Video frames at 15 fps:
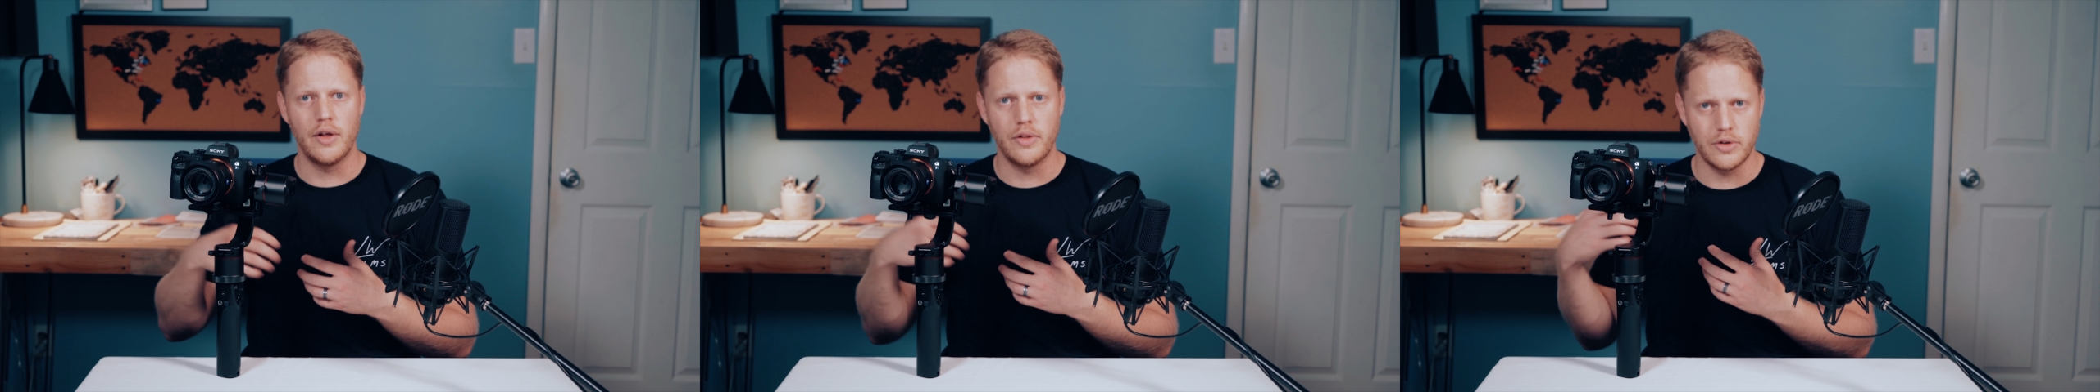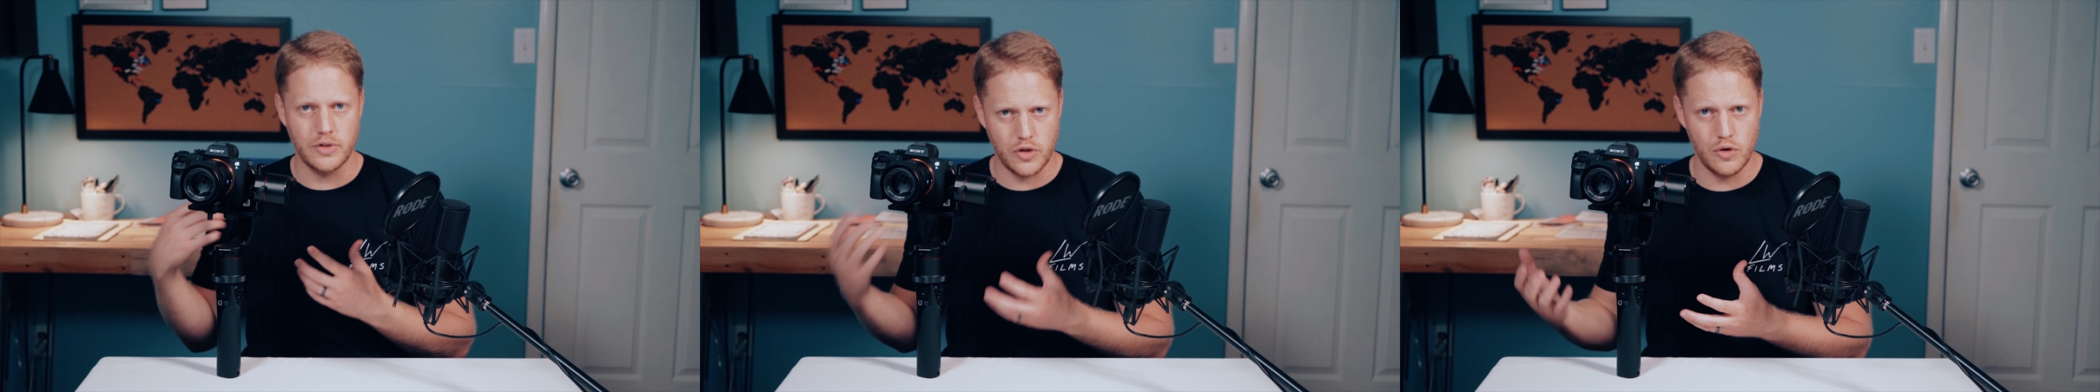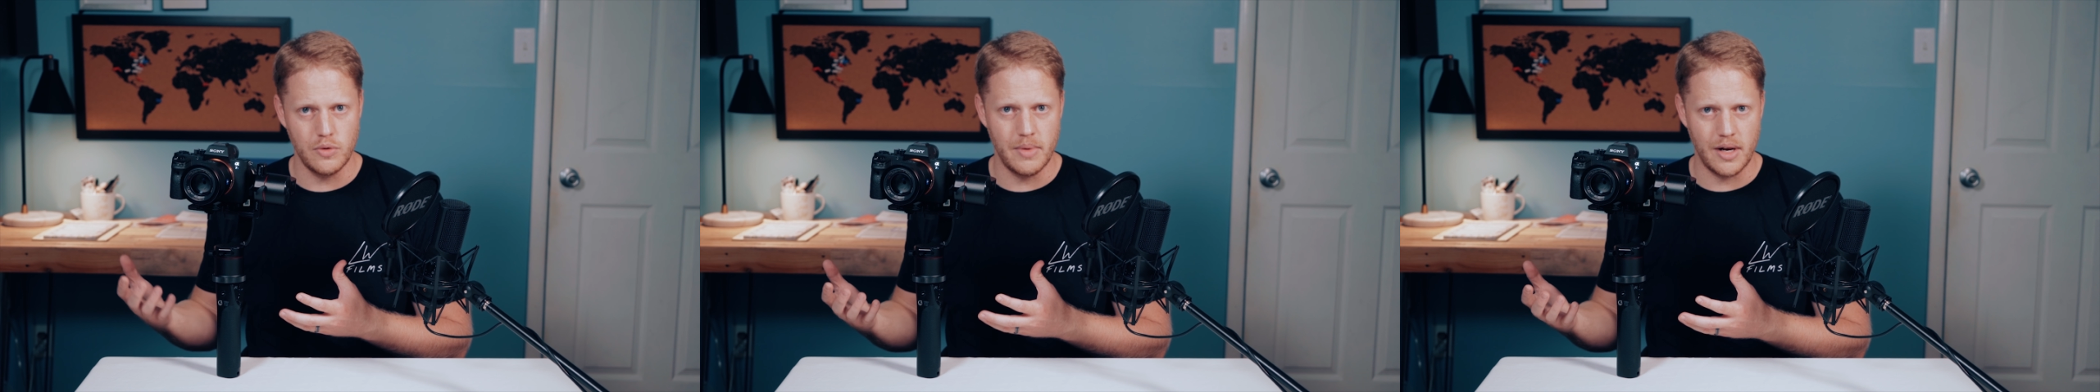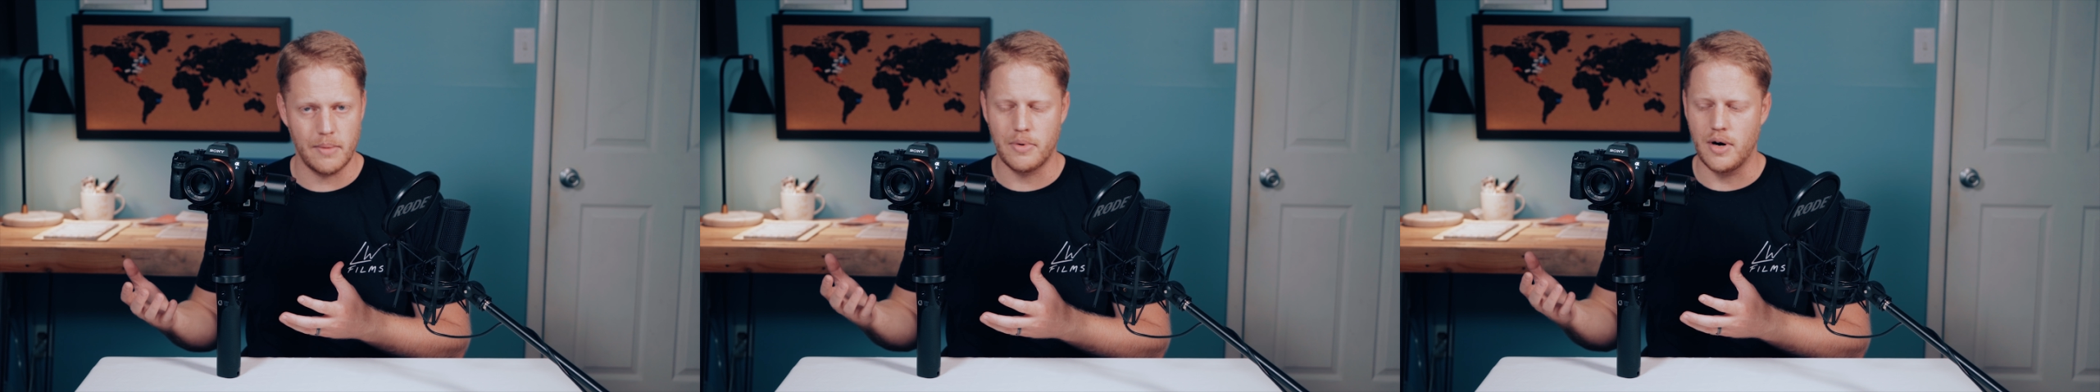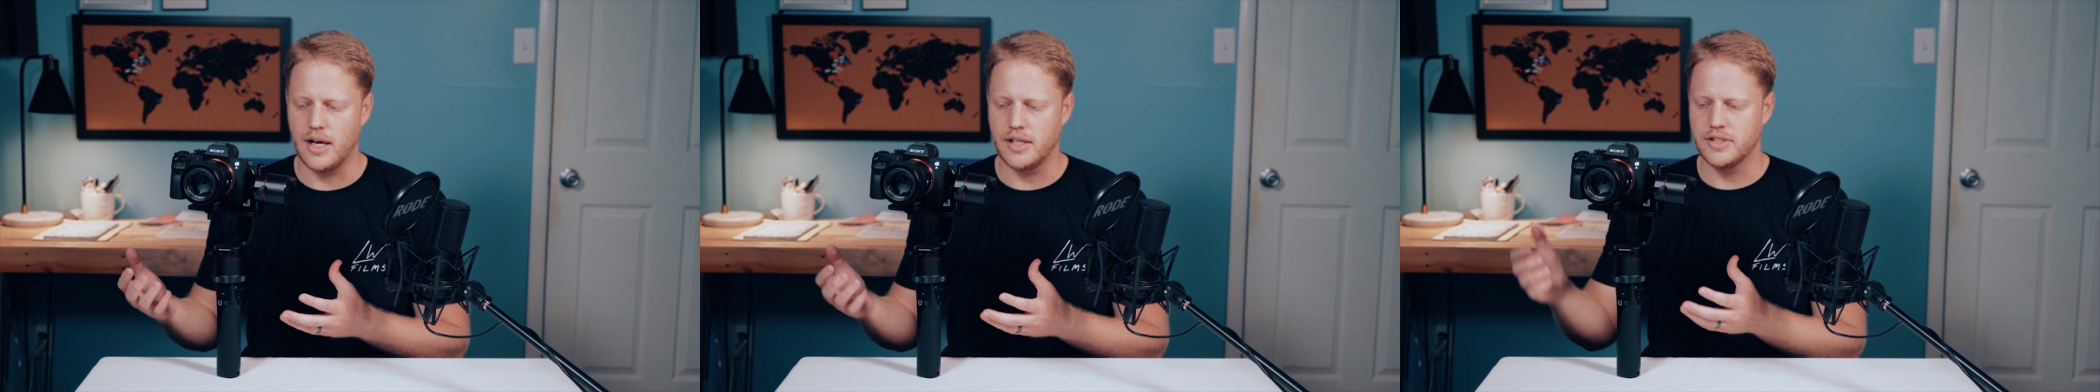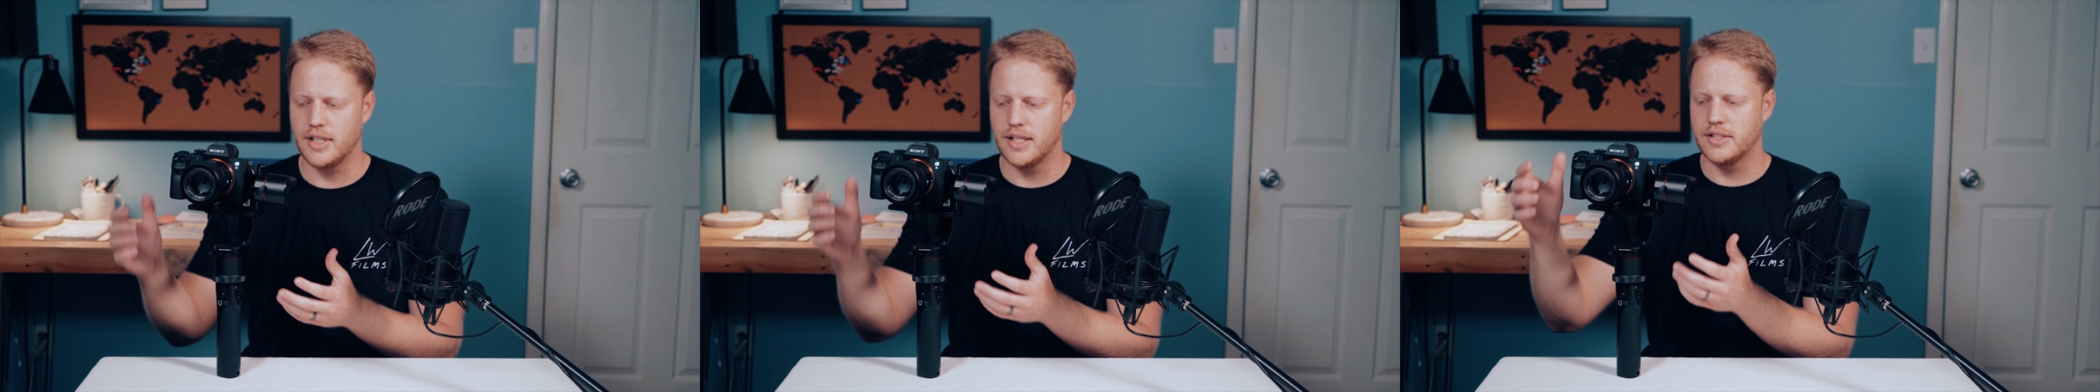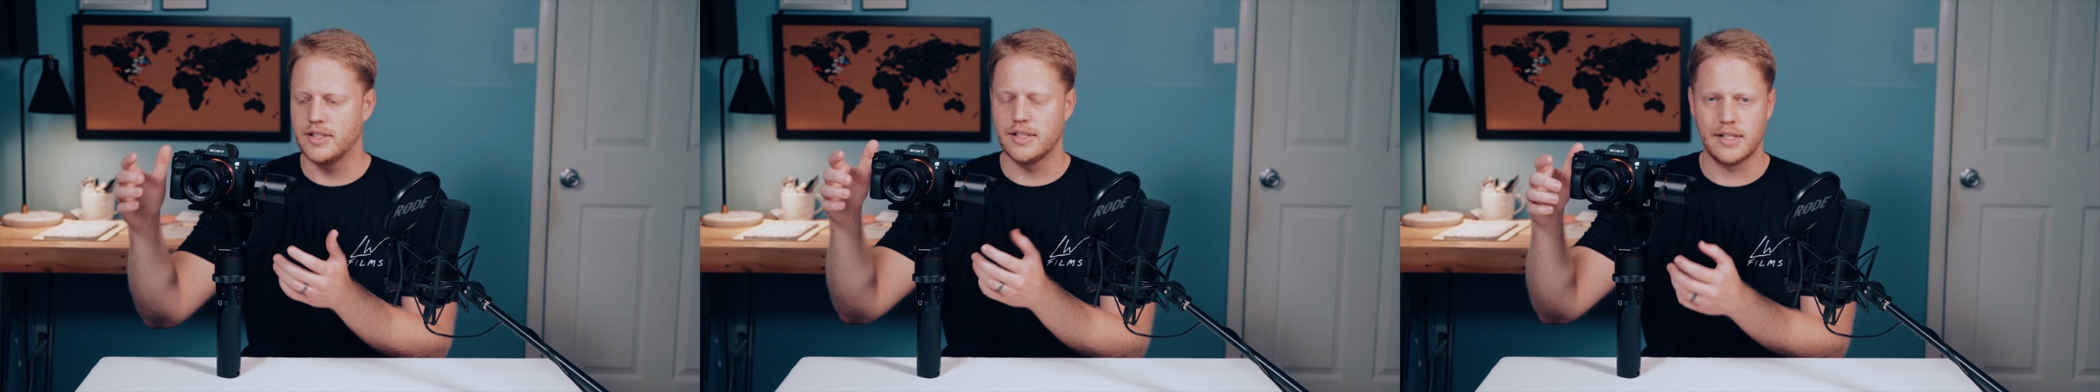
other 2-minute process.